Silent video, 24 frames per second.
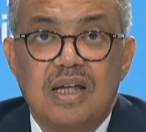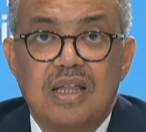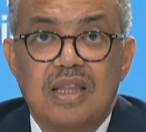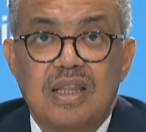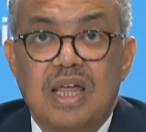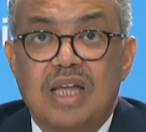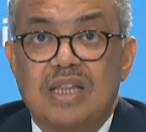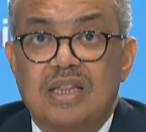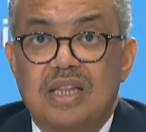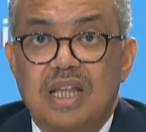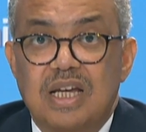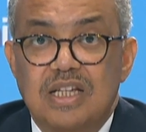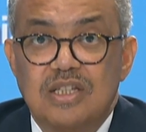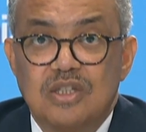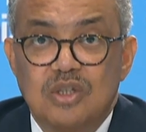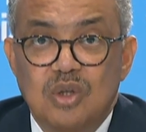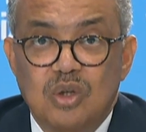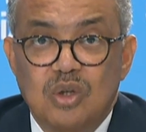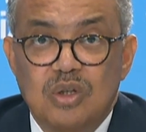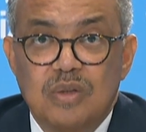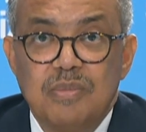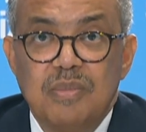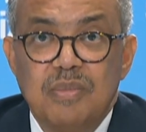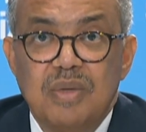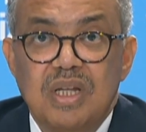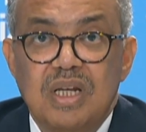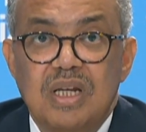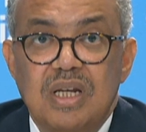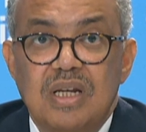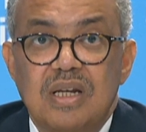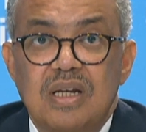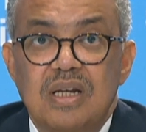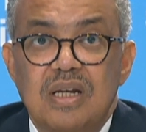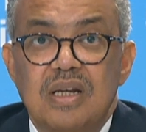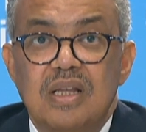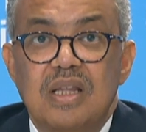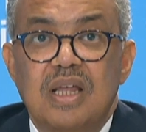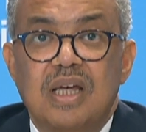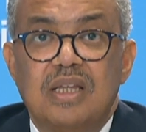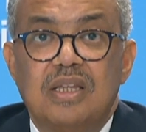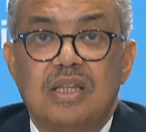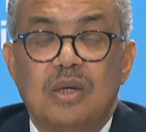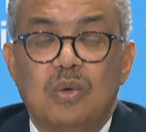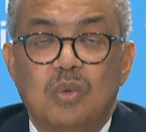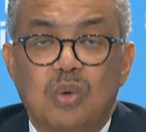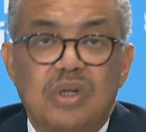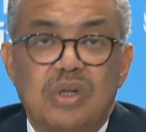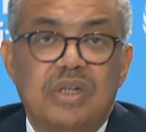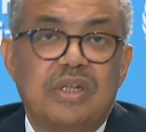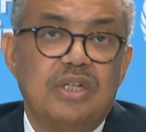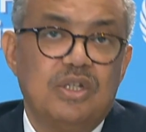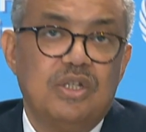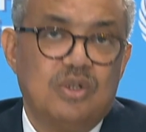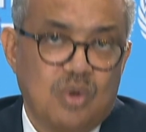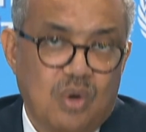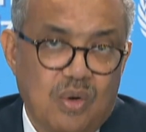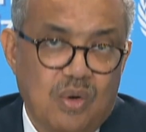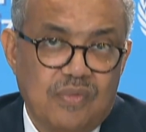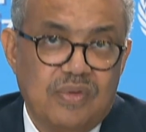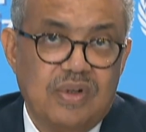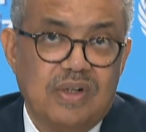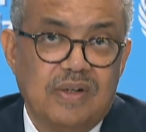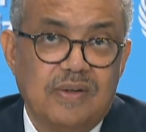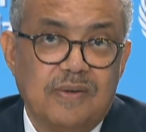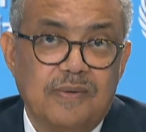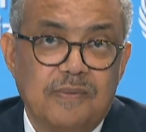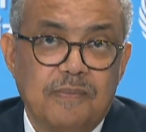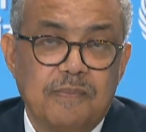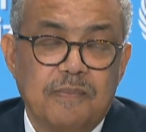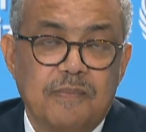that does not mean that the work is over.